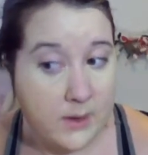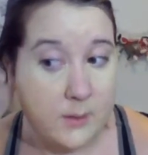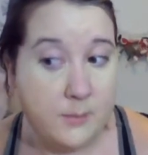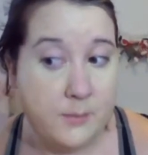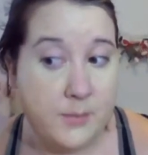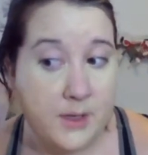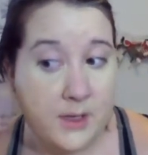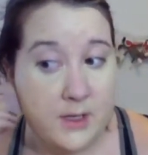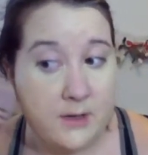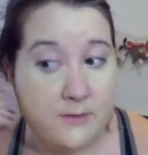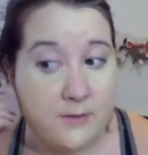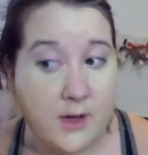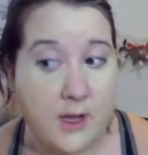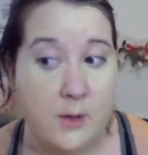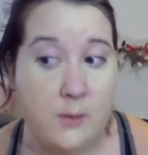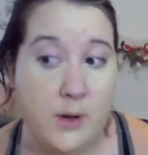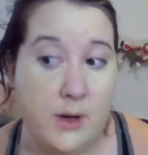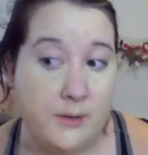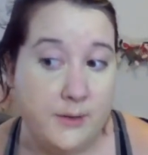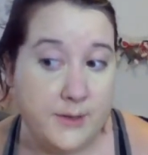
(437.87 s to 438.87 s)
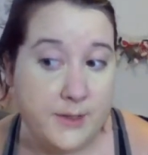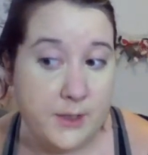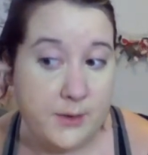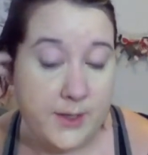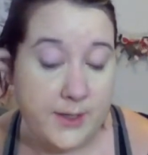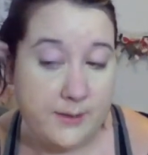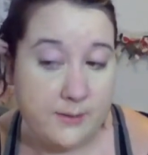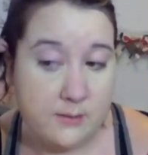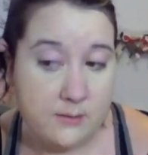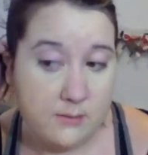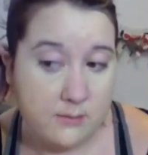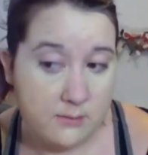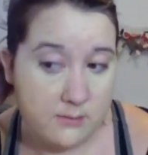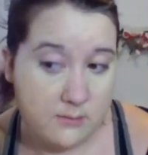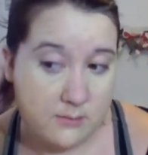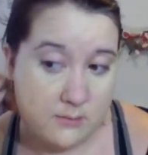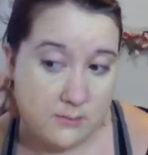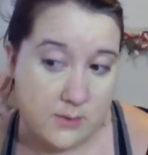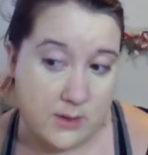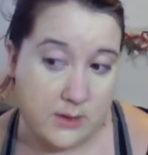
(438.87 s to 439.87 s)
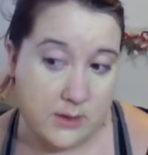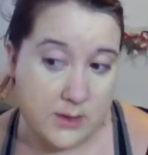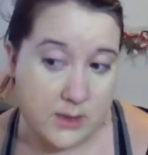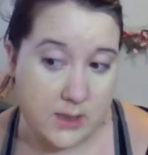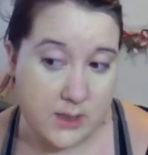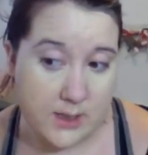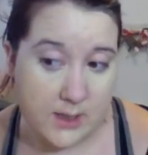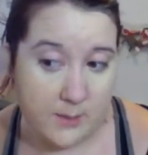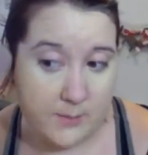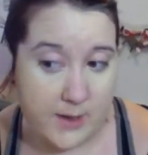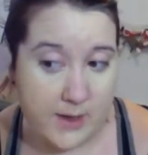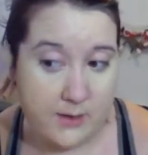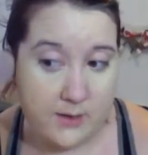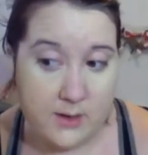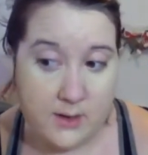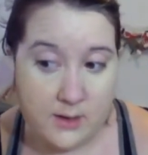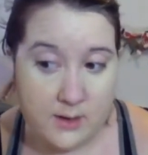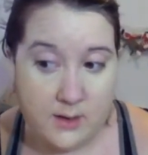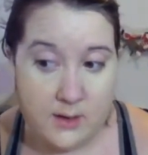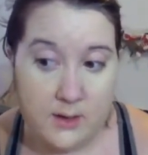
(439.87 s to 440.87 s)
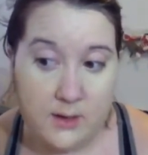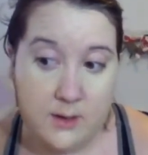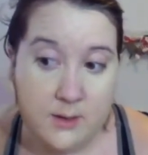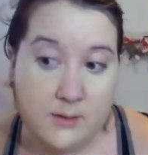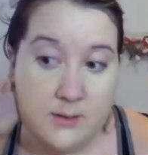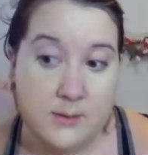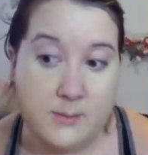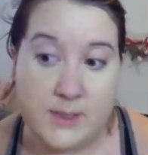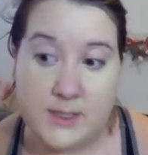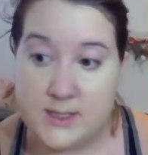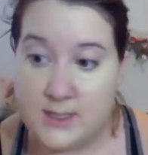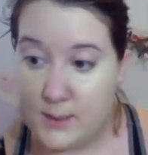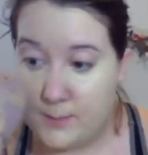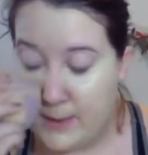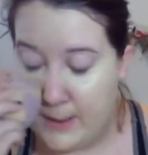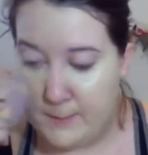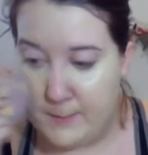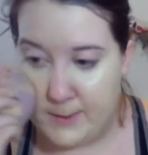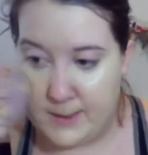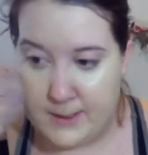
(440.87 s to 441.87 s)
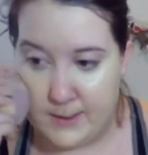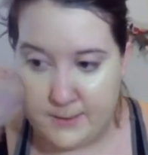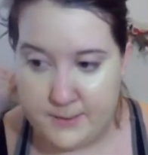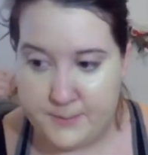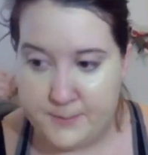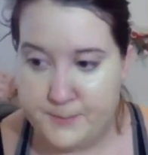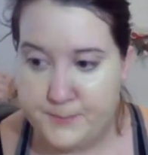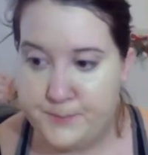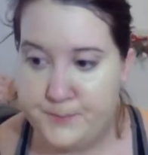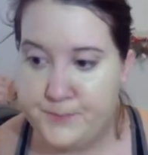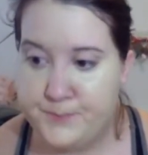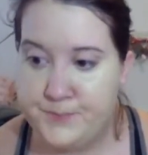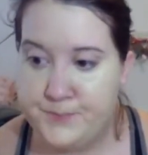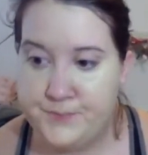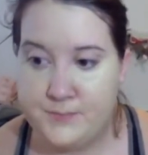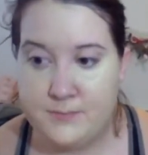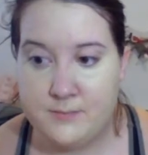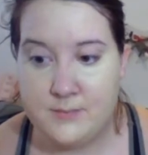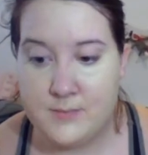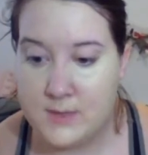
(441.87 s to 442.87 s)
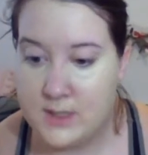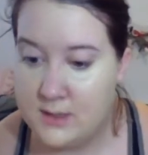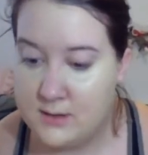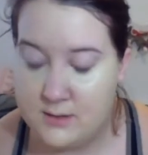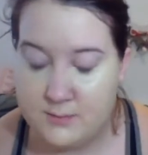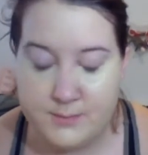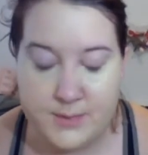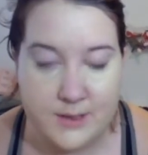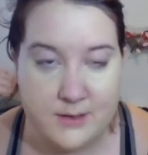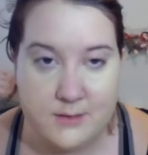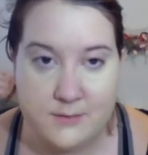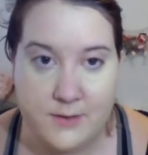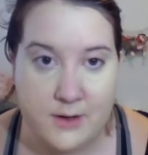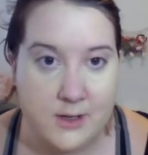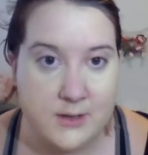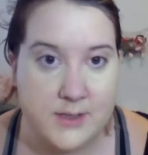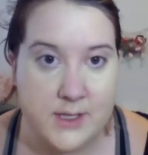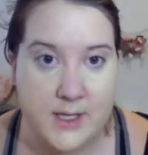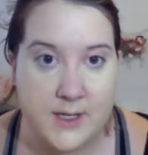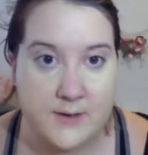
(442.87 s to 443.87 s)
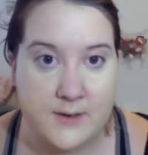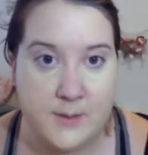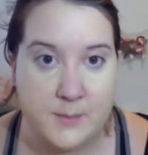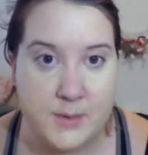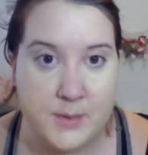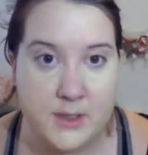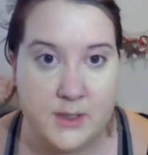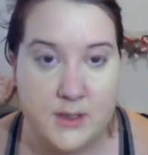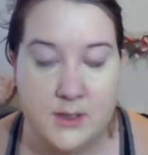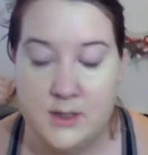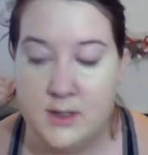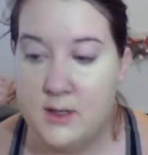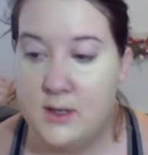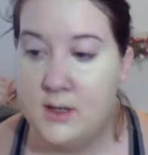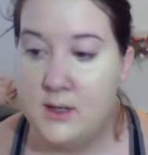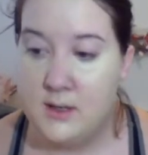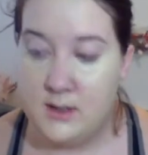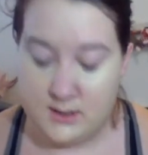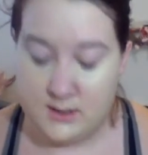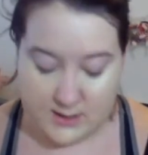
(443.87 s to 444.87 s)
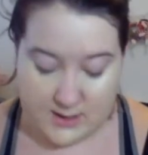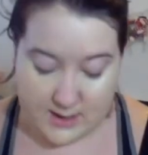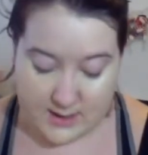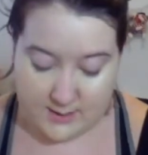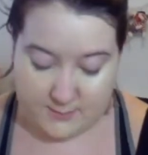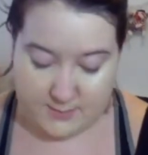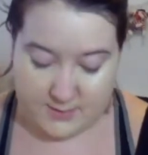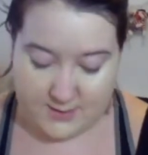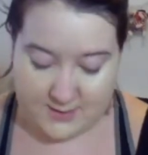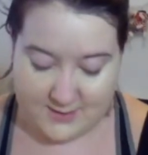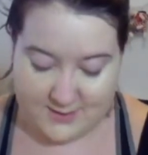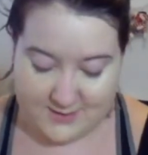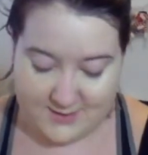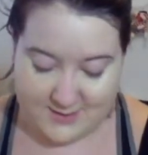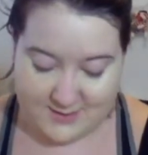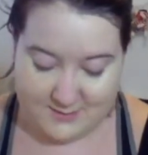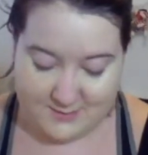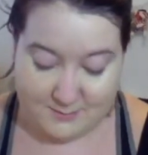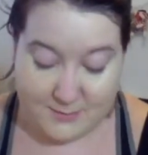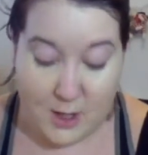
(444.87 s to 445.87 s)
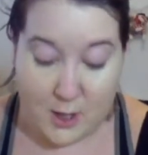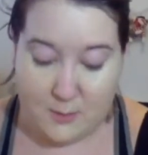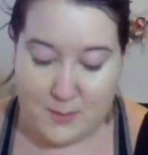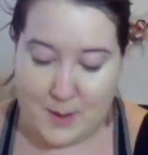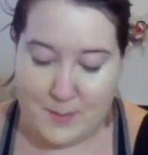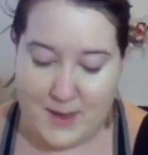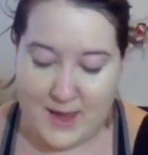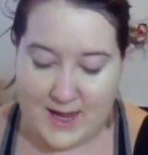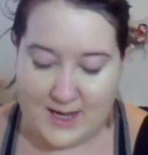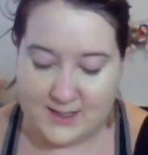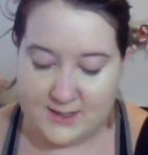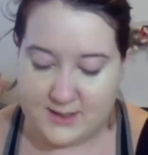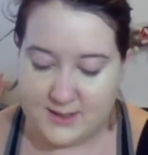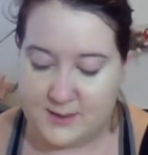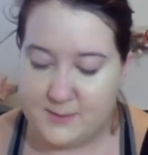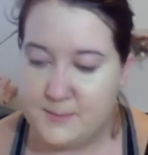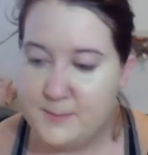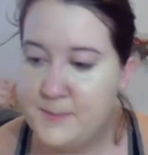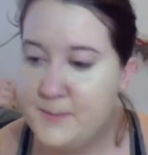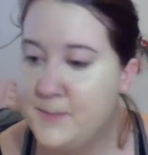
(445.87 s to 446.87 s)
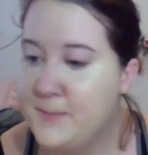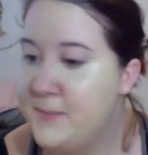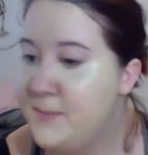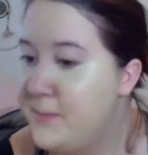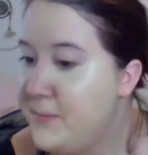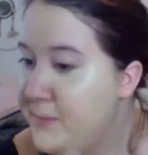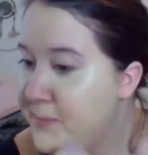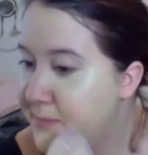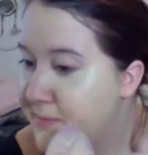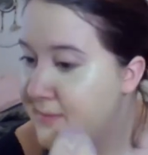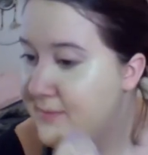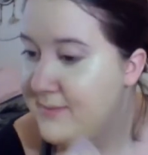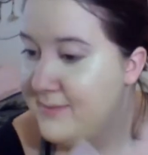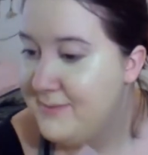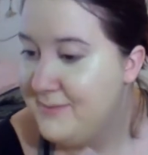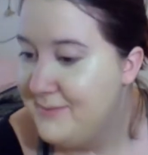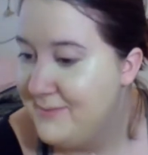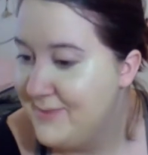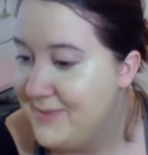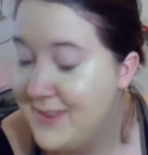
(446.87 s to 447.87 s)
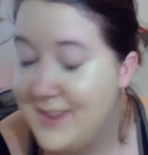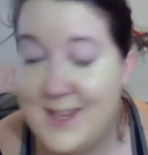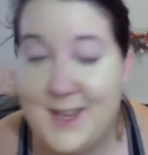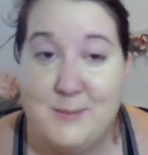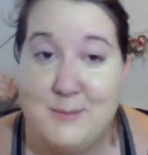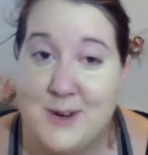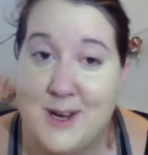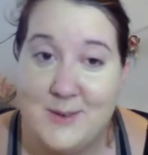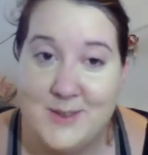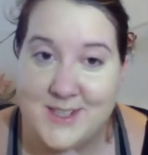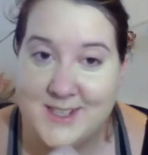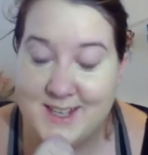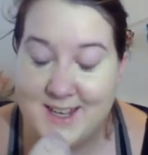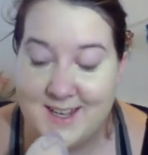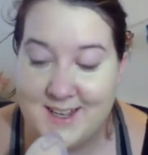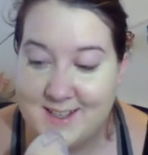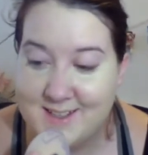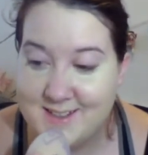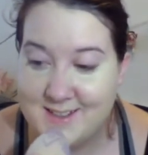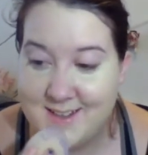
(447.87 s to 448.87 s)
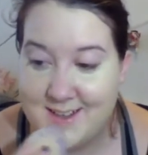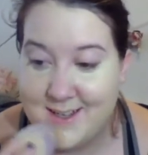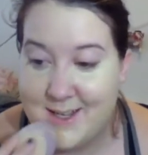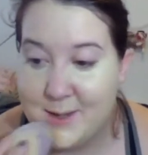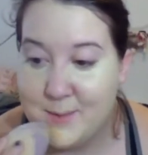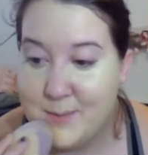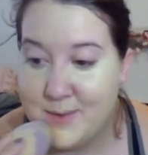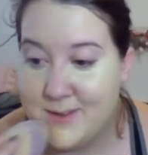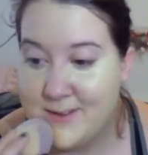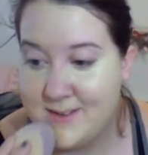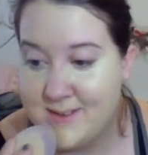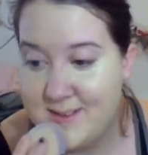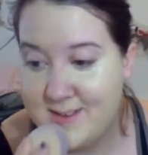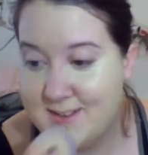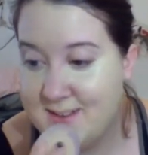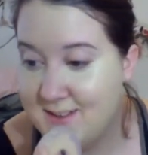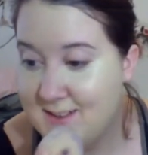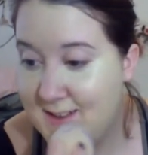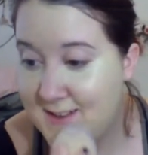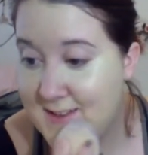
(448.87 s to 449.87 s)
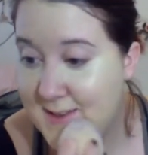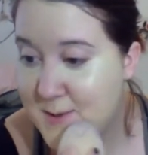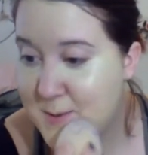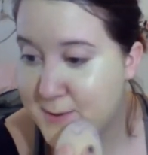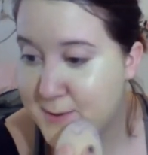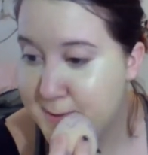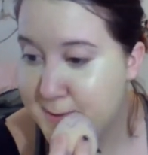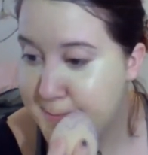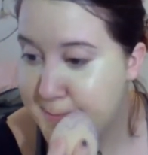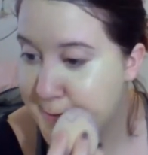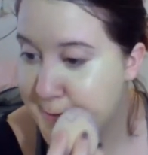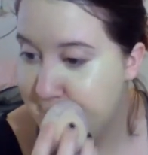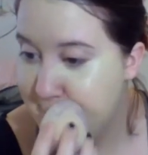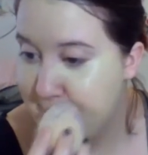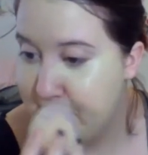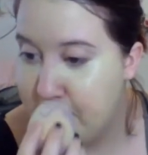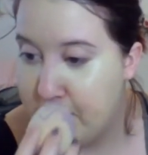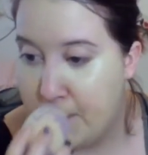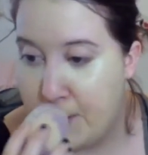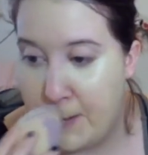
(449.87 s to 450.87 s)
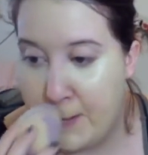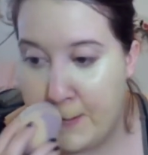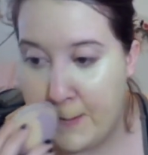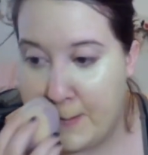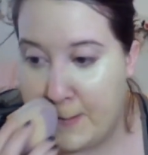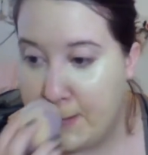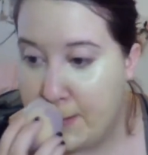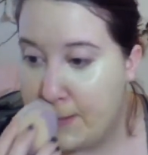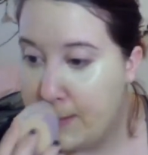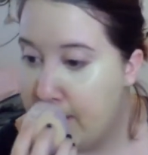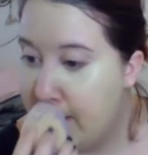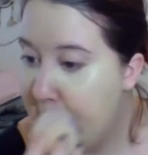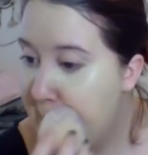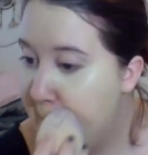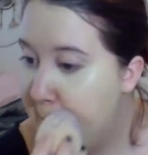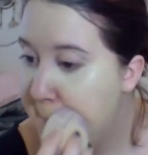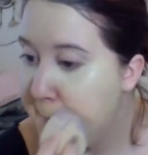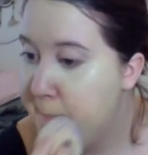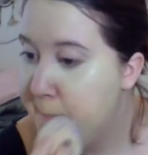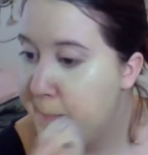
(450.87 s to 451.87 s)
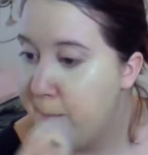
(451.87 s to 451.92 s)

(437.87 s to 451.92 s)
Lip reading: completely forgot what I was doing, what I was talking about. My sleep apnea. It's about as far as I can remember. My mask. I promise, guys, I am a lot worse in person. But